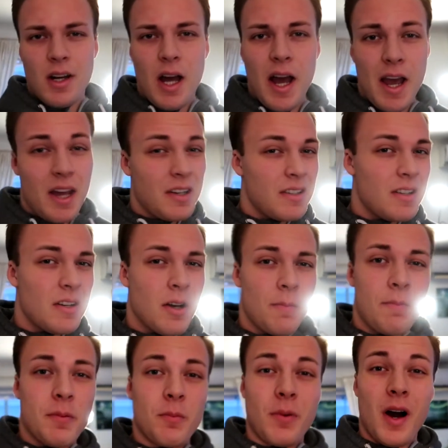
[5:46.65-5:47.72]
I ended
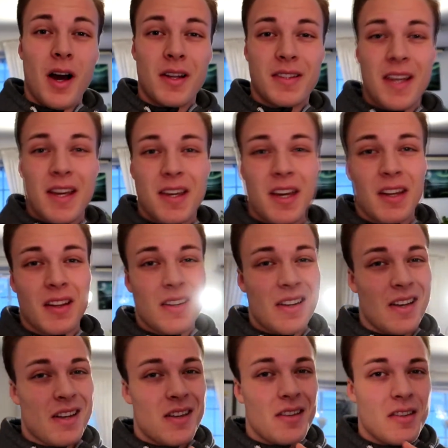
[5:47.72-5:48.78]
up by taking
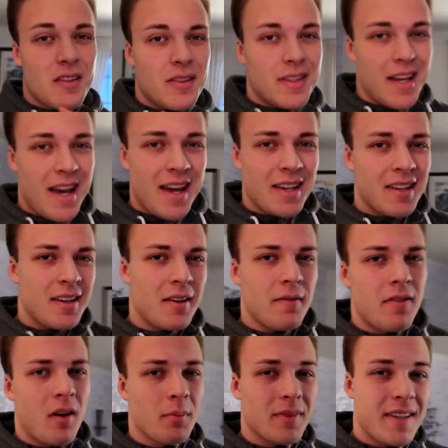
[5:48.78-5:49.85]
the tank
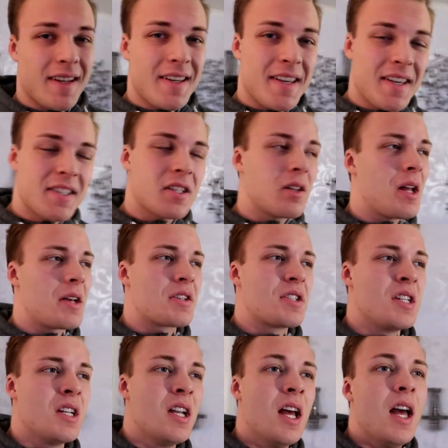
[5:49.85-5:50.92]
from the Ease
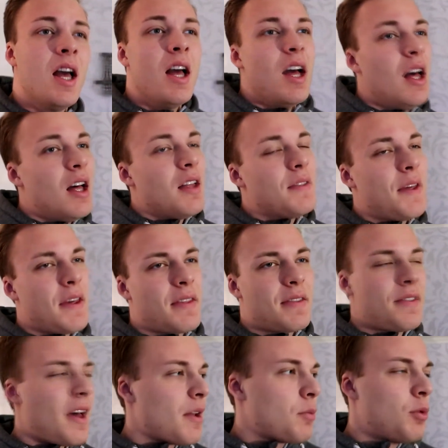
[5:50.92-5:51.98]
collection. I
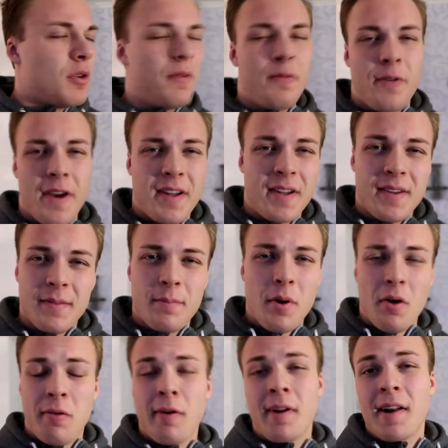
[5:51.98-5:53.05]
think that would fit
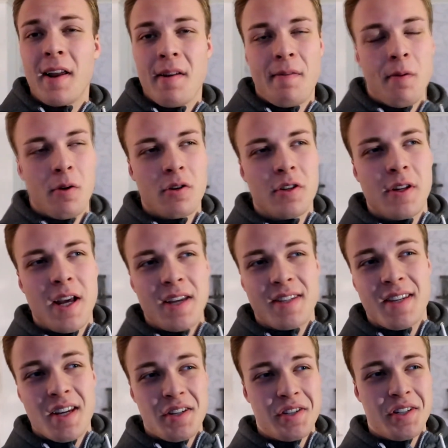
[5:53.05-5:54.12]
perfectly for today's
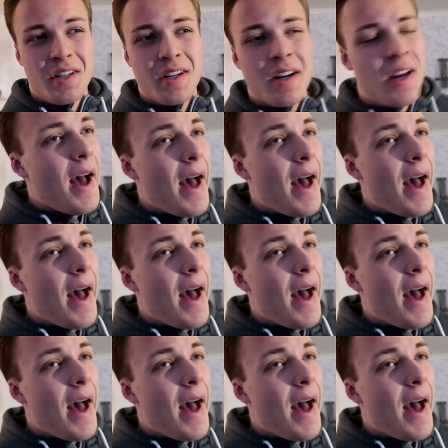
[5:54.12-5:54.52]
session,